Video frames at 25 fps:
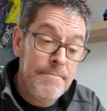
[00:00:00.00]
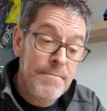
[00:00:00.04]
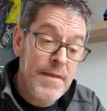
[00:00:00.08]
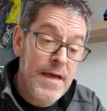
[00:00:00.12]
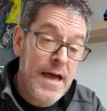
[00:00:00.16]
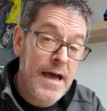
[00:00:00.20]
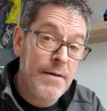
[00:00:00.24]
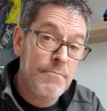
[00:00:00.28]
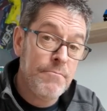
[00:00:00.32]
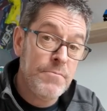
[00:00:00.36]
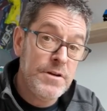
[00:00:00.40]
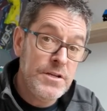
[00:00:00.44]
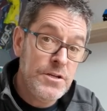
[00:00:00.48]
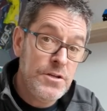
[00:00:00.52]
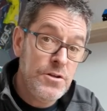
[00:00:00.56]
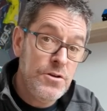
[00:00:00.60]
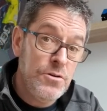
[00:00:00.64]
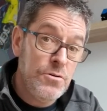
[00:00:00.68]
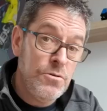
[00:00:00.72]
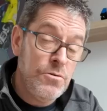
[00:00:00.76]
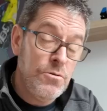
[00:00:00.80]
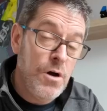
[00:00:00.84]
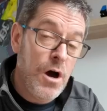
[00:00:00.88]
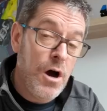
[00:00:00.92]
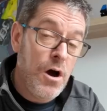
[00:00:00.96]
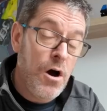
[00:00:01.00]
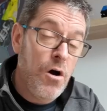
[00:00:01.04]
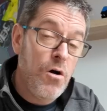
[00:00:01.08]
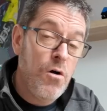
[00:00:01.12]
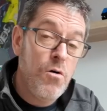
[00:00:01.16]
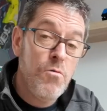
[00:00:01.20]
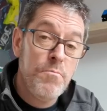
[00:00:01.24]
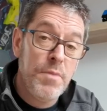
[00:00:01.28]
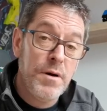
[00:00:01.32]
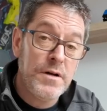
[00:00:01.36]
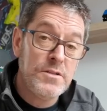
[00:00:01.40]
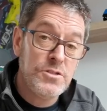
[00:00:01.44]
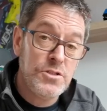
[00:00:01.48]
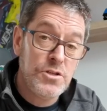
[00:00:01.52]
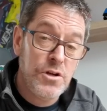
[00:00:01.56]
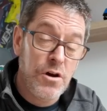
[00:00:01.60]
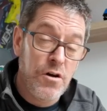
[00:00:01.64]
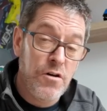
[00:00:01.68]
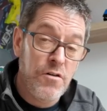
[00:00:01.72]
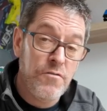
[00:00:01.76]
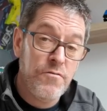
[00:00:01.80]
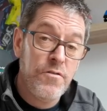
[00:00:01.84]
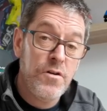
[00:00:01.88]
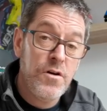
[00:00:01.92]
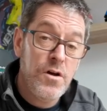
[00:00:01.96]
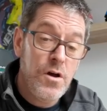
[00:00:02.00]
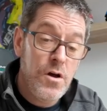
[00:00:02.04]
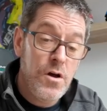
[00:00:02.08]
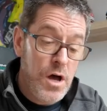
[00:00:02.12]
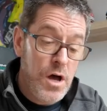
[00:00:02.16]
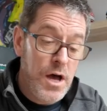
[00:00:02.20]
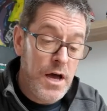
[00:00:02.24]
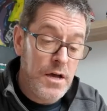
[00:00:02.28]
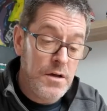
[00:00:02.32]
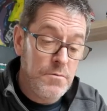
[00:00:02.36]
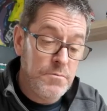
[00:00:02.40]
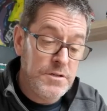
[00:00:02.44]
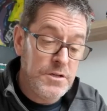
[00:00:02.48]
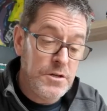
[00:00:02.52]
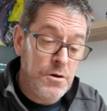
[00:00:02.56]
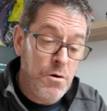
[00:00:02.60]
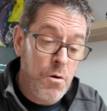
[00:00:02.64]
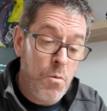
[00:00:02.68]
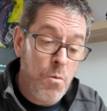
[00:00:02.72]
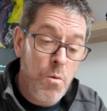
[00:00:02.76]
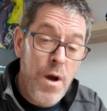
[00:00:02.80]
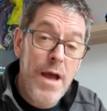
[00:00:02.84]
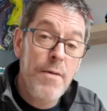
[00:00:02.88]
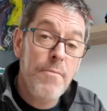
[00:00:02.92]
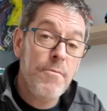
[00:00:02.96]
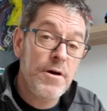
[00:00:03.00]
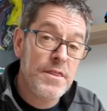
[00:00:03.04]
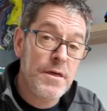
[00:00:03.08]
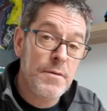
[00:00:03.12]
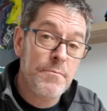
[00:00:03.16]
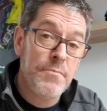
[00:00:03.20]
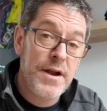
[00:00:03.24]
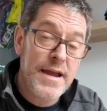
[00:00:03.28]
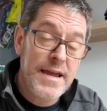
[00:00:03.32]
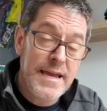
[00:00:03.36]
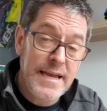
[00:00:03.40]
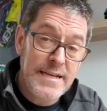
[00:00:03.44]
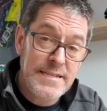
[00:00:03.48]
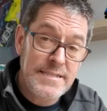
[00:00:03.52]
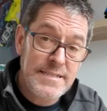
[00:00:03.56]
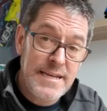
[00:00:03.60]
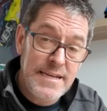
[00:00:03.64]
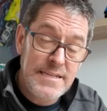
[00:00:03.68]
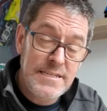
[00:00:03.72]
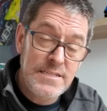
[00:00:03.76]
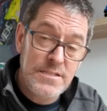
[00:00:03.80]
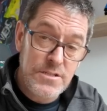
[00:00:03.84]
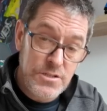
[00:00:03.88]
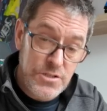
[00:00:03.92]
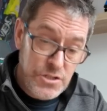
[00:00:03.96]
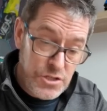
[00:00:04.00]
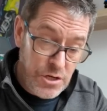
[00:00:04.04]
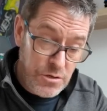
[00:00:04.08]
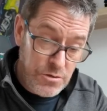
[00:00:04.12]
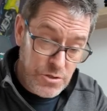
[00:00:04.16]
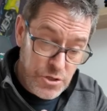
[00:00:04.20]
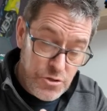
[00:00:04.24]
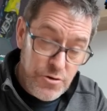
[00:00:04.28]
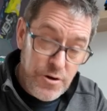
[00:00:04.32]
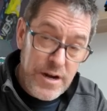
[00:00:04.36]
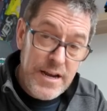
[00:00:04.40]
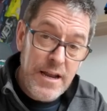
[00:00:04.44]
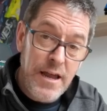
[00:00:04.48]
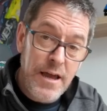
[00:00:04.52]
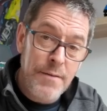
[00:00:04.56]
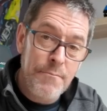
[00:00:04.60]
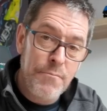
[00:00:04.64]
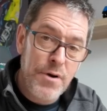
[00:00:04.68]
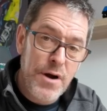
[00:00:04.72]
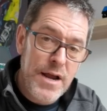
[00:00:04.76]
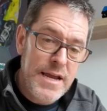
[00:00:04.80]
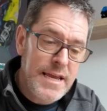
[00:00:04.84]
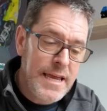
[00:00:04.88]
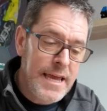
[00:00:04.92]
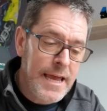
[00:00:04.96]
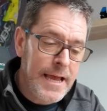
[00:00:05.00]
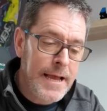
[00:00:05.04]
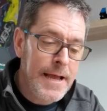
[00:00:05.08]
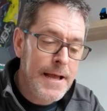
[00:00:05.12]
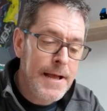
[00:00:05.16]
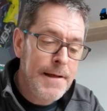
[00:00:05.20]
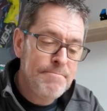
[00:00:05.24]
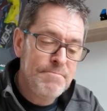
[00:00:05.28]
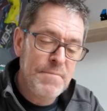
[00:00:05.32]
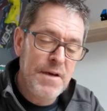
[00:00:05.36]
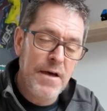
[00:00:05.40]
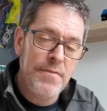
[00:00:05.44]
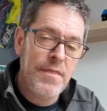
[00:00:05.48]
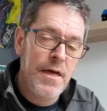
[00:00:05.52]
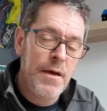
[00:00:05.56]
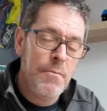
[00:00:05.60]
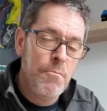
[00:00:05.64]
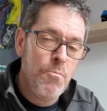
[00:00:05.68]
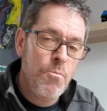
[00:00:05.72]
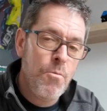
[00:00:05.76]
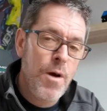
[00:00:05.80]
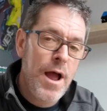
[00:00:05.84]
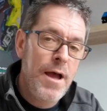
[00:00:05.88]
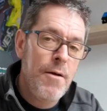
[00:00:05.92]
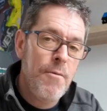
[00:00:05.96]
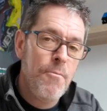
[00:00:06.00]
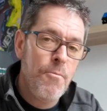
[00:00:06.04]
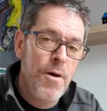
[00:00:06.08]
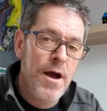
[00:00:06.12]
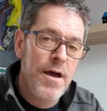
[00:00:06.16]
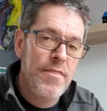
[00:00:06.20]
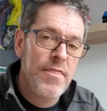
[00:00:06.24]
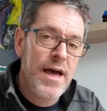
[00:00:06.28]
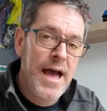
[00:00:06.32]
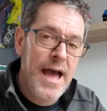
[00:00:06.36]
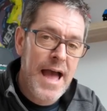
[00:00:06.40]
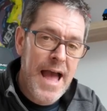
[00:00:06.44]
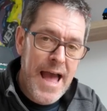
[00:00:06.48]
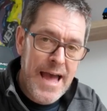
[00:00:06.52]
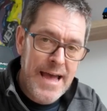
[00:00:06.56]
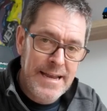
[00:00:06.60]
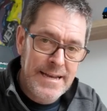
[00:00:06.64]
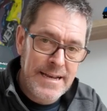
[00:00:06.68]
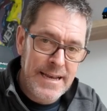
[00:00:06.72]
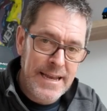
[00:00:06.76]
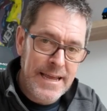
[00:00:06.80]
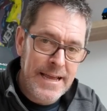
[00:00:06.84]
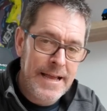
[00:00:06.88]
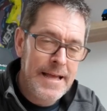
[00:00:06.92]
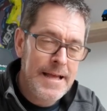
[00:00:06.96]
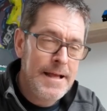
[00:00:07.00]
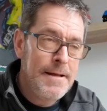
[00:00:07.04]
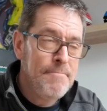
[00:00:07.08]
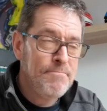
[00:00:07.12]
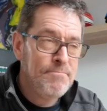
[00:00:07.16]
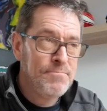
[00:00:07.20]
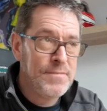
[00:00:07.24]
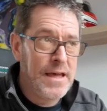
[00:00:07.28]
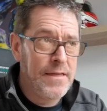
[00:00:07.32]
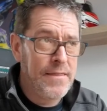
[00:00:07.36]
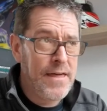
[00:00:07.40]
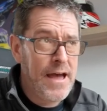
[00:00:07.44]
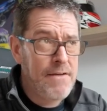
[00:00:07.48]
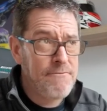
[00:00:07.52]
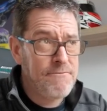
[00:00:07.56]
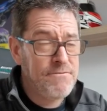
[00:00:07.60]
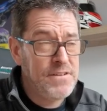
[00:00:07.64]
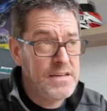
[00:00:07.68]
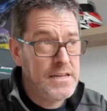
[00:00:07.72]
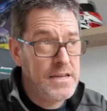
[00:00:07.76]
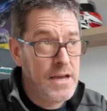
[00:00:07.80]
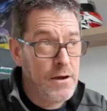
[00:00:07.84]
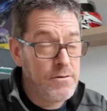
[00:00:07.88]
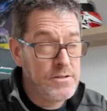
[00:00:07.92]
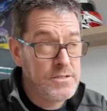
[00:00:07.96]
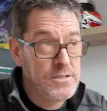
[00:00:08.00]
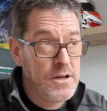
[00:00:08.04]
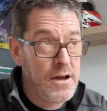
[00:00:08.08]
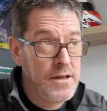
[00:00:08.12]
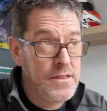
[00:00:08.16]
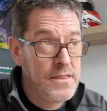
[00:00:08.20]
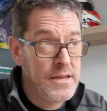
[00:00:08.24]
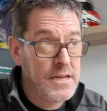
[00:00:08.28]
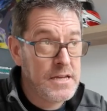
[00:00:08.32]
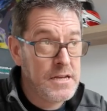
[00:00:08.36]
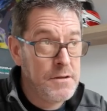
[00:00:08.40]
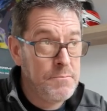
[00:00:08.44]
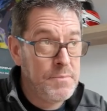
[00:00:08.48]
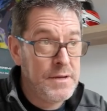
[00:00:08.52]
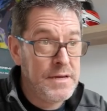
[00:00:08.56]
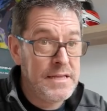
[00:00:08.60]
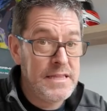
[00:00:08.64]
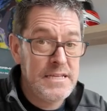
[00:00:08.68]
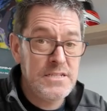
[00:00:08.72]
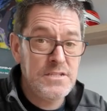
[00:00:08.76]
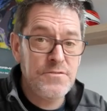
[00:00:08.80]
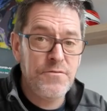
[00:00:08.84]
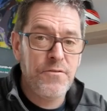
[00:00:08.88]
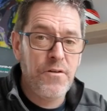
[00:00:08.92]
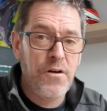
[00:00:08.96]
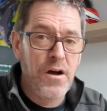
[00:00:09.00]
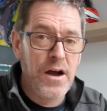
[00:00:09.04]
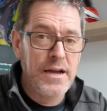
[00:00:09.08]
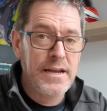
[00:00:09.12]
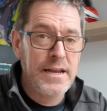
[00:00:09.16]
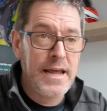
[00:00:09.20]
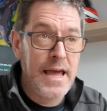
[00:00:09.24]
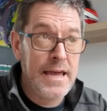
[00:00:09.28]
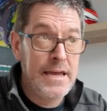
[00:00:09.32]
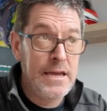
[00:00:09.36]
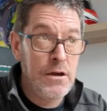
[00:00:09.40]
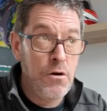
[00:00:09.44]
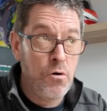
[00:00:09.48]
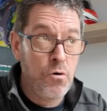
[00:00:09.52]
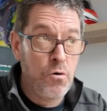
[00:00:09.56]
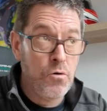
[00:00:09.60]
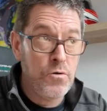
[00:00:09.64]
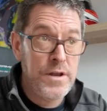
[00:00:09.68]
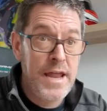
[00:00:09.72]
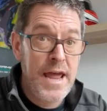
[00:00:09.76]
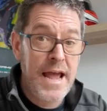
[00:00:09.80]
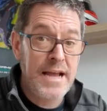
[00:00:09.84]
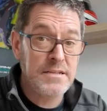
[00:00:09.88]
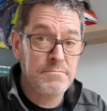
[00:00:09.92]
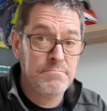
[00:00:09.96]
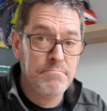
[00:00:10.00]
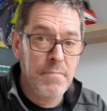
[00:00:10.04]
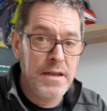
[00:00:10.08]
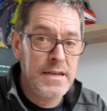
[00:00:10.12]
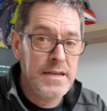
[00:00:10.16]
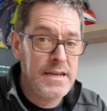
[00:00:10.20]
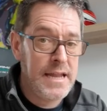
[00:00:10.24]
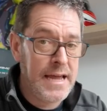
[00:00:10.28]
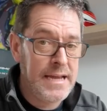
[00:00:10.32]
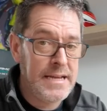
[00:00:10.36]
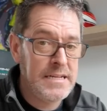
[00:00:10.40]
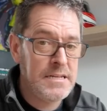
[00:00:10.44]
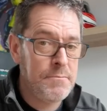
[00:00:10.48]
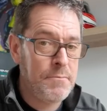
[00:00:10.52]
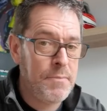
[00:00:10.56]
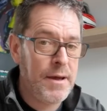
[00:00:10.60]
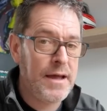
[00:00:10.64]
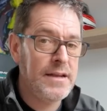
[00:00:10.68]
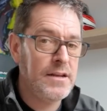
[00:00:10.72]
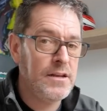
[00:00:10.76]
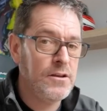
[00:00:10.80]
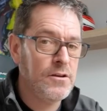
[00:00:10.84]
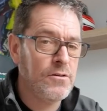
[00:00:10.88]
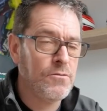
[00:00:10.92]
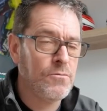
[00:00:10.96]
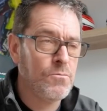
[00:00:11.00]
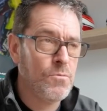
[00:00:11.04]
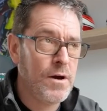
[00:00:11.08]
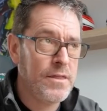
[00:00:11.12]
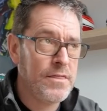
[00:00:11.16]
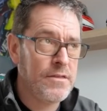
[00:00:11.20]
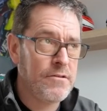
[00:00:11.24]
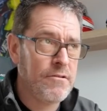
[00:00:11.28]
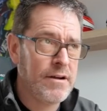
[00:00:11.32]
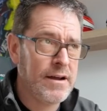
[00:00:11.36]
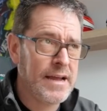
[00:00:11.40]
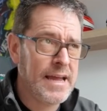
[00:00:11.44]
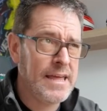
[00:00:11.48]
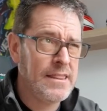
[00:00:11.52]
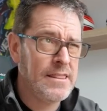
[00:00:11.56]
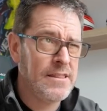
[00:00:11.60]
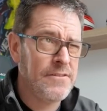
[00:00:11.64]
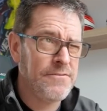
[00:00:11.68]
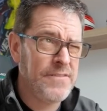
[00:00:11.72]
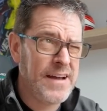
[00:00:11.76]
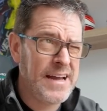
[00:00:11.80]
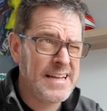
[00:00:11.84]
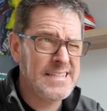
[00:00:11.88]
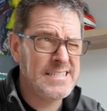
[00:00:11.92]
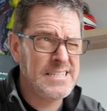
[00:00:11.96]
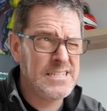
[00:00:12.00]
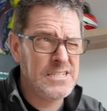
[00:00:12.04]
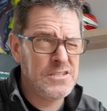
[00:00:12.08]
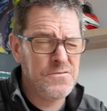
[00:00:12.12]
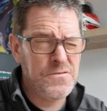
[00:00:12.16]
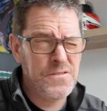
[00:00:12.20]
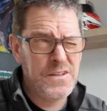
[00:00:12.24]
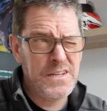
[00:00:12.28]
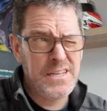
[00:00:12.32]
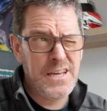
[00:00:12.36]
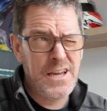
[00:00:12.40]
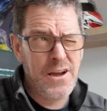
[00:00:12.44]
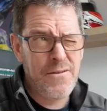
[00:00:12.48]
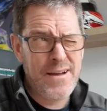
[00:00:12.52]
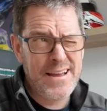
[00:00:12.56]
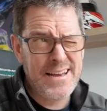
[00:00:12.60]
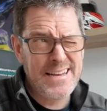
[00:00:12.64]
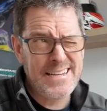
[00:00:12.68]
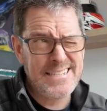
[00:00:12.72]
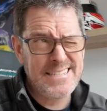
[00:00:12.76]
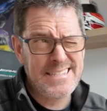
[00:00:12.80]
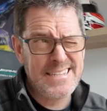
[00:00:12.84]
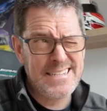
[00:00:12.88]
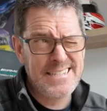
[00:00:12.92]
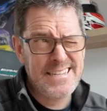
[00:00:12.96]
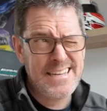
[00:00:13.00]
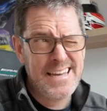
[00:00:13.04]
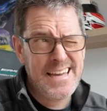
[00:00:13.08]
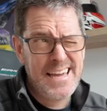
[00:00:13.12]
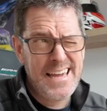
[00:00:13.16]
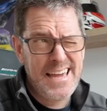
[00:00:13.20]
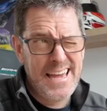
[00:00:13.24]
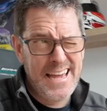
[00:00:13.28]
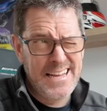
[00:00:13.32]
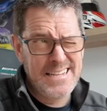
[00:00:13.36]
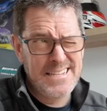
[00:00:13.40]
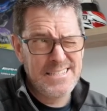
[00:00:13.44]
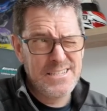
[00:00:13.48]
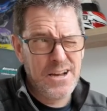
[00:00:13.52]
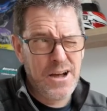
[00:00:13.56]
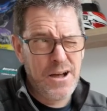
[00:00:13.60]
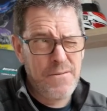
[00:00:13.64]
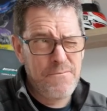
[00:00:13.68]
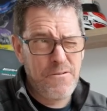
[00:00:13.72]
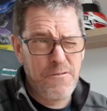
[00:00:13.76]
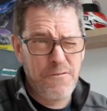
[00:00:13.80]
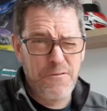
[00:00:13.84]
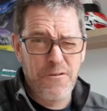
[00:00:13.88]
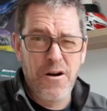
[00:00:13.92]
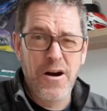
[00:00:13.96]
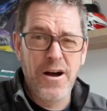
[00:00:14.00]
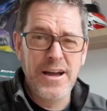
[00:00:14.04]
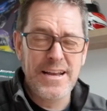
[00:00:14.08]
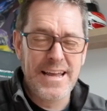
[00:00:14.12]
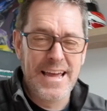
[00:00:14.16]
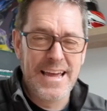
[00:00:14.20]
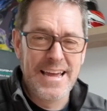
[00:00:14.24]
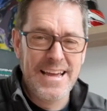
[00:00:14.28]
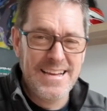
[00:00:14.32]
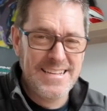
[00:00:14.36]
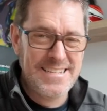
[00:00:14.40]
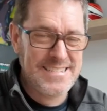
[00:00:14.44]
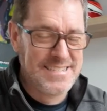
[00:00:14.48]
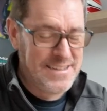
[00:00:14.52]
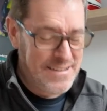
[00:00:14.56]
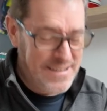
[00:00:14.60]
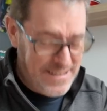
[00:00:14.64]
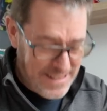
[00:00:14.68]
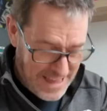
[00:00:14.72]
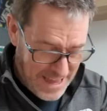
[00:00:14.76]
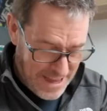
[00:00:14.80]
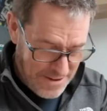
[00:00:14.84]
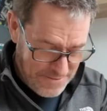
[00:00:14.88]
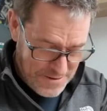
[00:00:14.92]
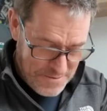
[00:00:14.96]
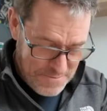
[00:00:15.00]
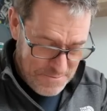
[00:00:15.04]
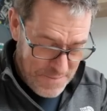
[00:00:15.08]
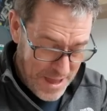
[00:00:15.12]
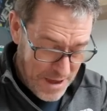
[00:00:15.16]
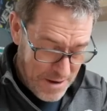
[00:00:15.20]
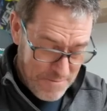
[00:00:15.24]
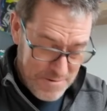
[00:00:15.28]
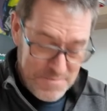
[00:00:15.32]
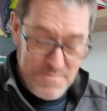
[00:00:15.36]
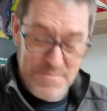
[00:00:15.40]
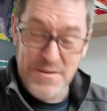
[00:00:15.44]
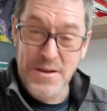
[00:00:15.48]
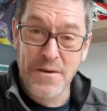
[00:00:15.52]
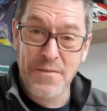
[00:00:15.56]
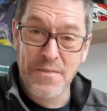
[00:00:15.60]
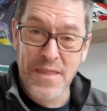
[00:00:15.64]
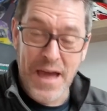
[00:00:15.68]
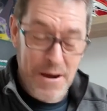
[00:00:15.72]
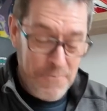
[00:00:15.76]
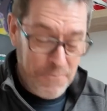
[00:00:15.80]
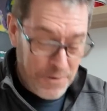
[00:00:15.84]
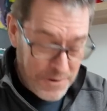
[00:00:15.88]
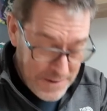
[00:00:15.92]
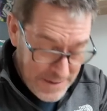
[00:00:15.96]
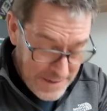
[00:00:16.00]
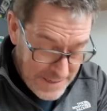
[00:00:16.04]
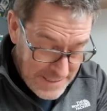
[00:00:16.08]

And we do a whole bunch of, we do a wet weather braking test, so straight line braking, and then wet weather handling. Now that video is either going to be this Friday or next Monday, depending on whether I get the Vantage video edited in time for Friday. So you'll have to bear with me on that one.